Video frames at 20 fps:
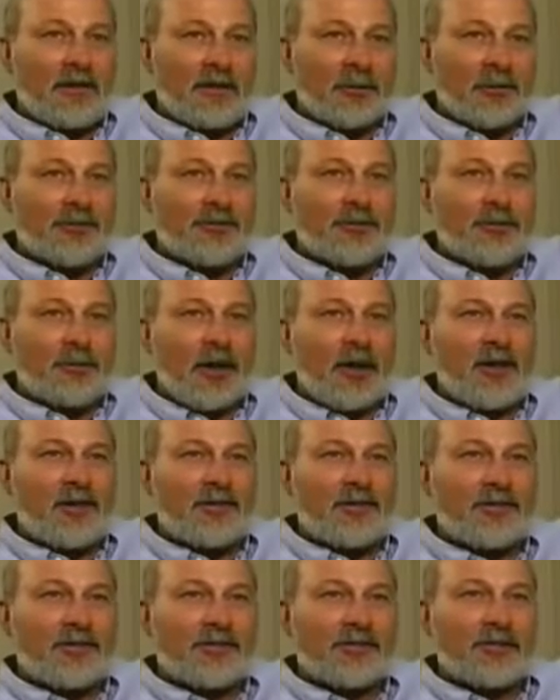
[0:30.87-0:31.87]
There was a
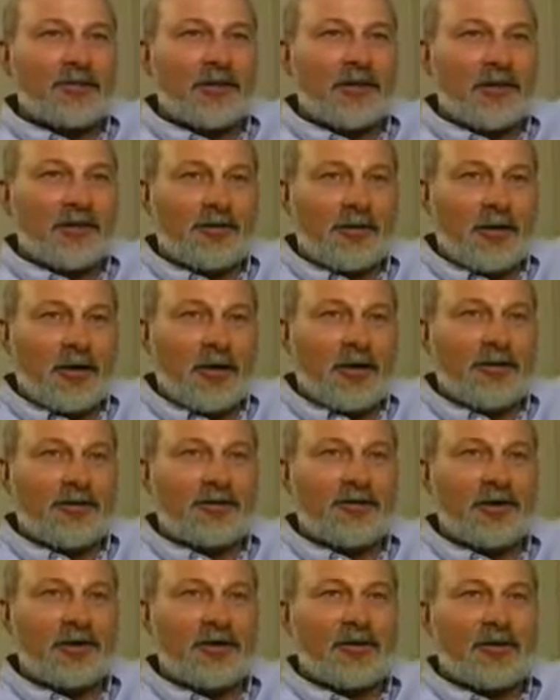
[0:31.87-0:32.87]
politician, a
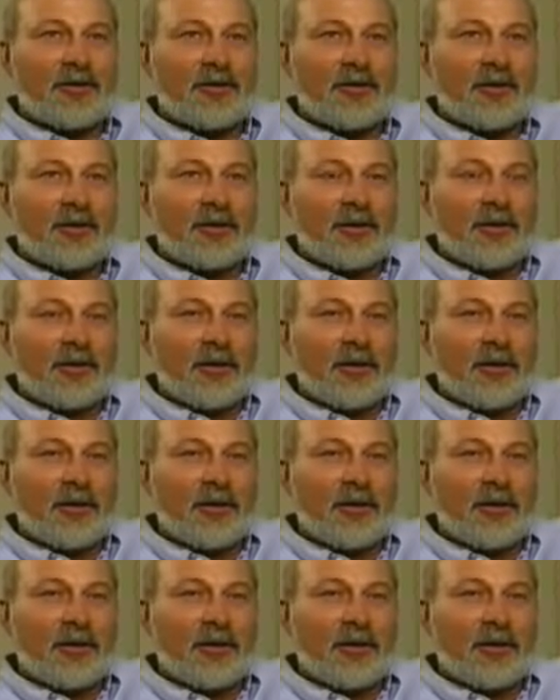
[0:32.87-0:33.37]
senator,